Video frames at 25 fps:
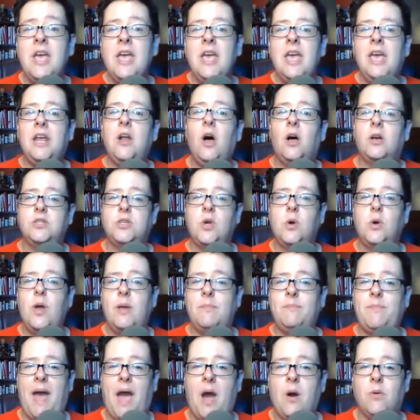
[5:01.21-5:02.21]
it also
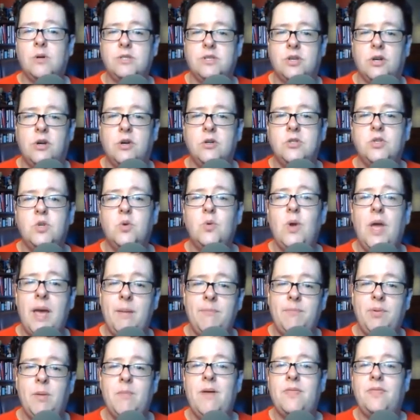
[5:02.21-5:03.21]
empowers her to
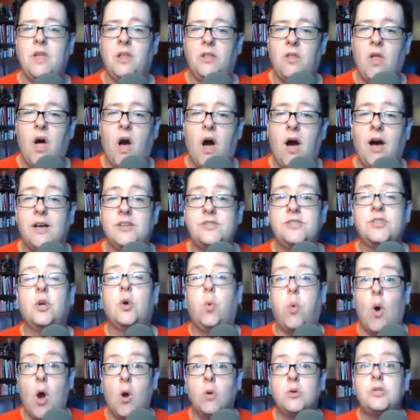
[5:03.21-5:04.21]
implement the law's,
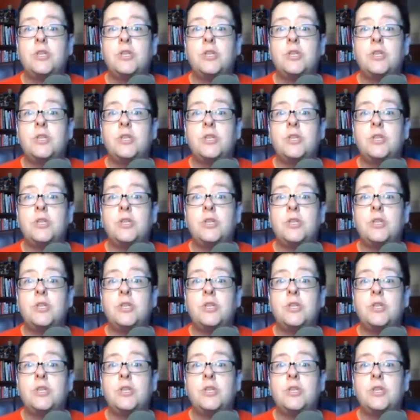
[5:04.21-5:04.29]
quote,